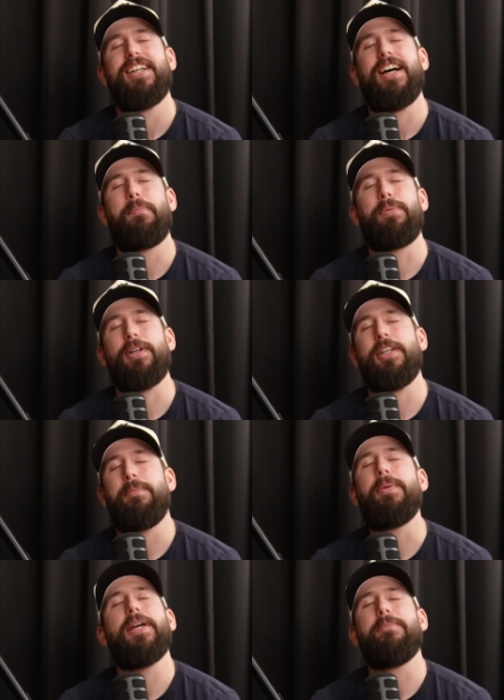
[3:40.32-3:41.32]
a pretty
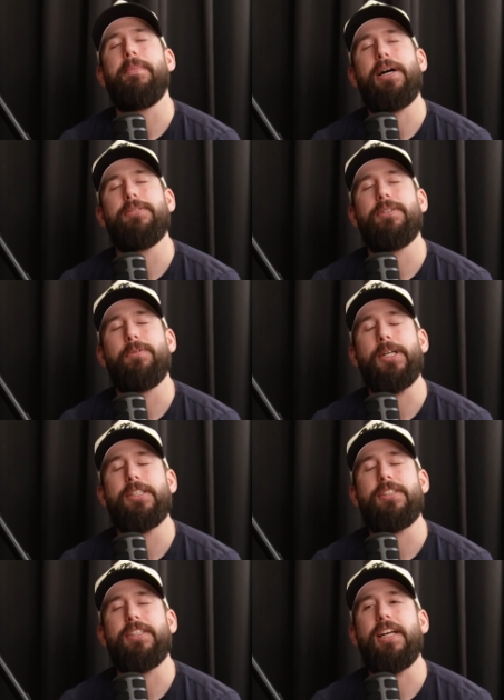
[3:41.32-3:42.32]
big mountain of work
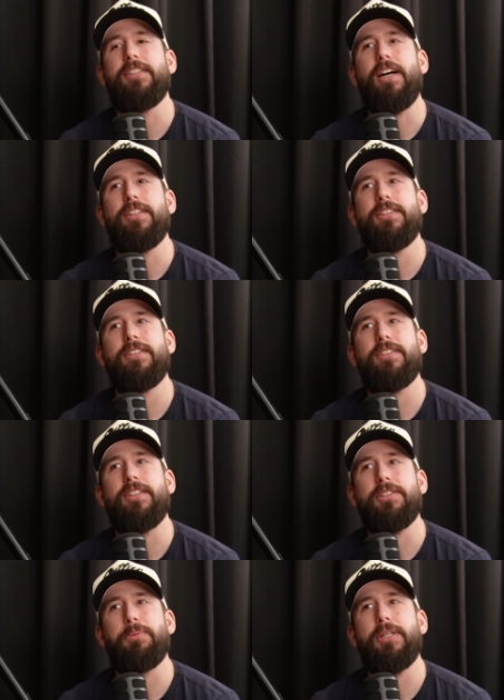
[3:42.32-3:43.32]
to get done
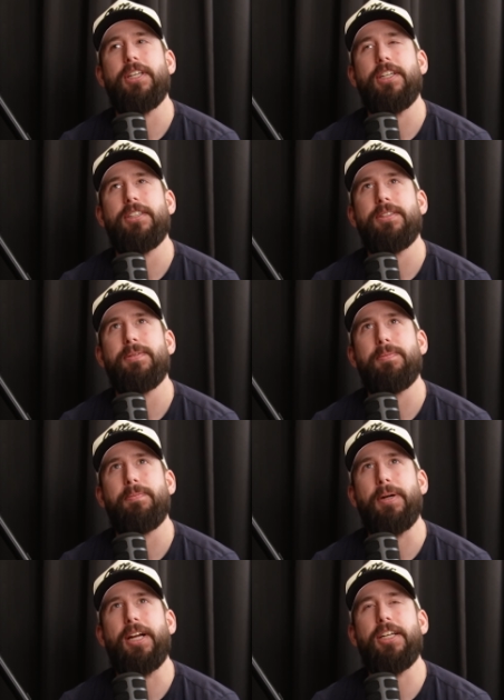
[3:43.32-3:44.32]
this weekend.
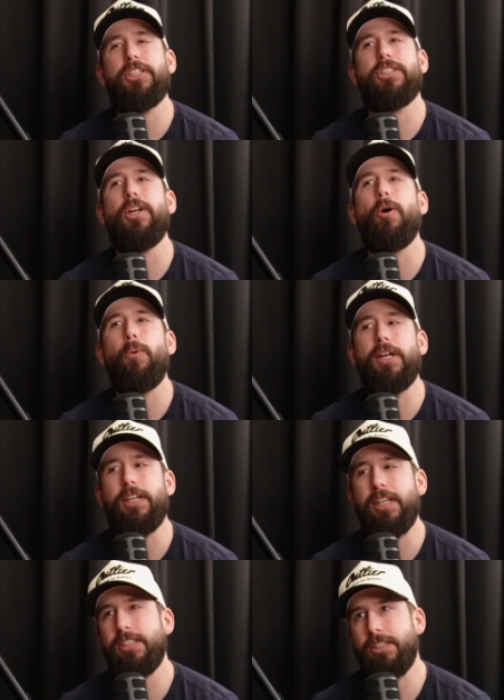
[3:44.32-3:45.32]
But I just know what
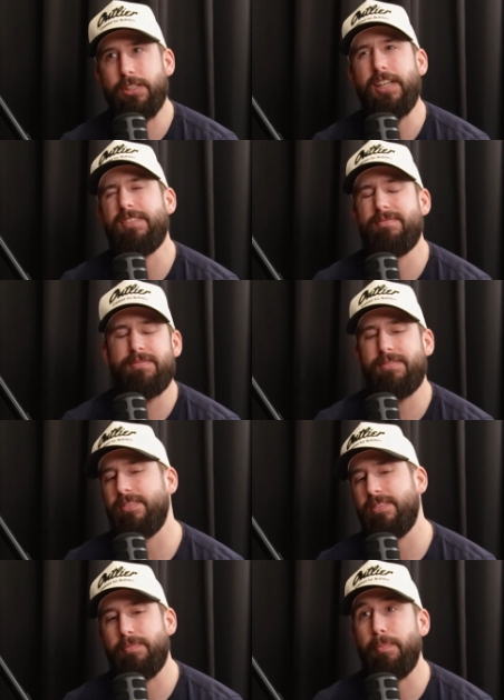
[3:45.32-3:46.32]
it is. It's
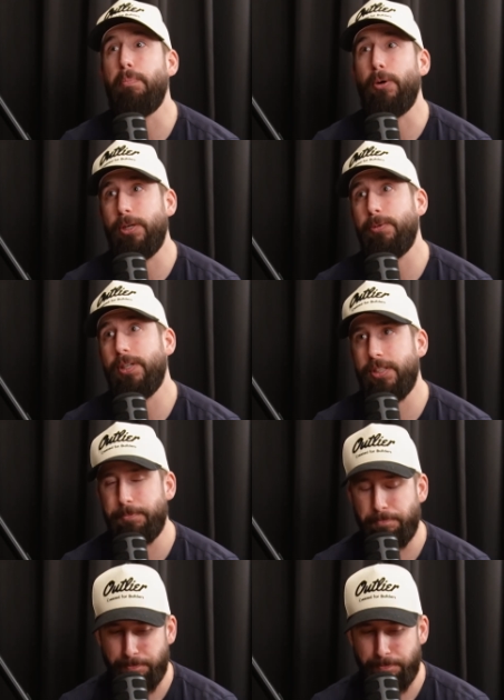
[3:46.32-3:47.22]
boring work.